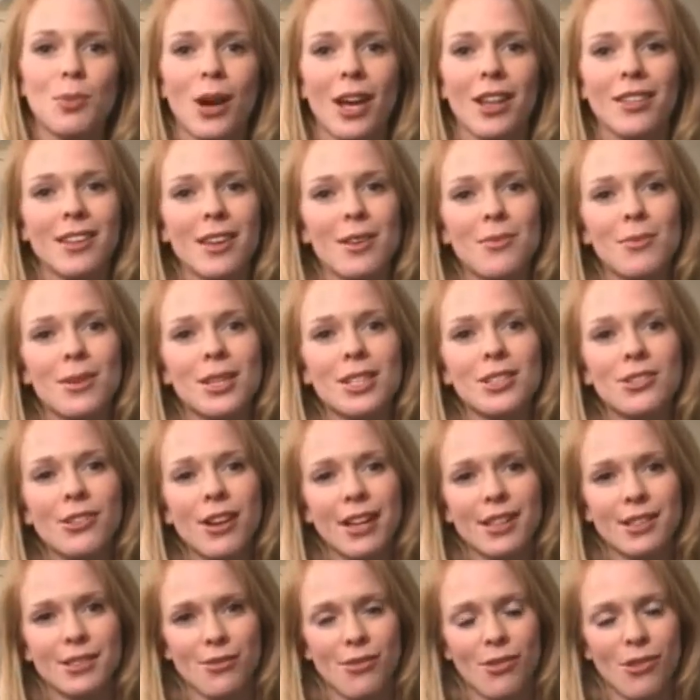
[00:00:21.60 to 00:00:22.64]
breath can be
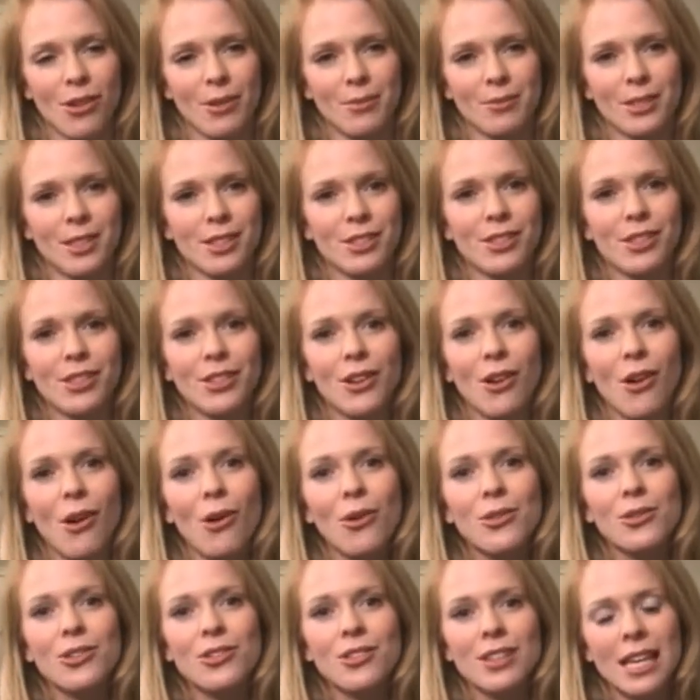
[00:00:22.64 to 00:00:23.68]
transformed into your
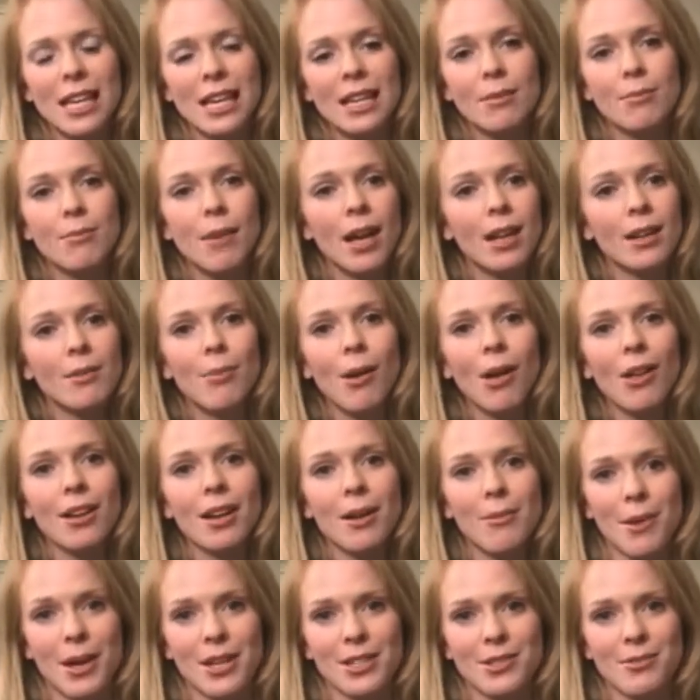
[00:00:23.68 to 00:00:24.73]
own unique
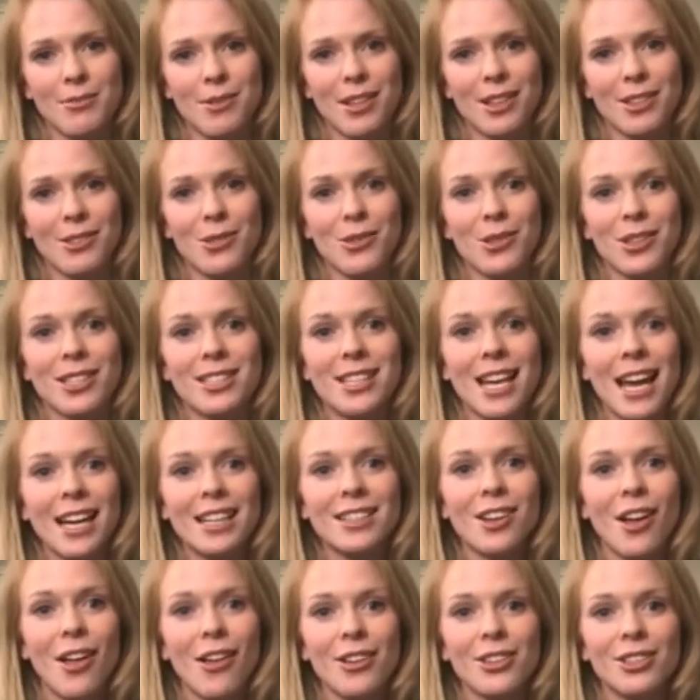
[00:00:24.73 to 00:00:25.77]
metabolic measurement through the
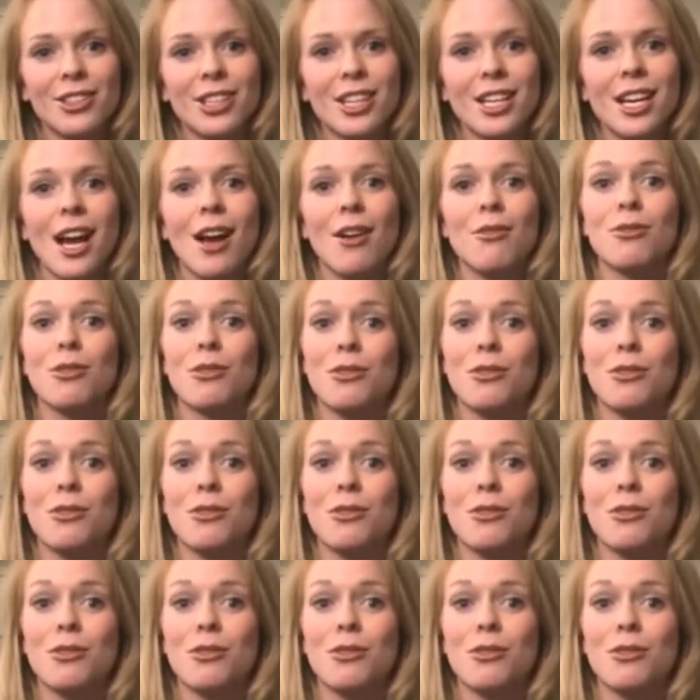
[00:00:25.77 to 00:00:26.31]
technology of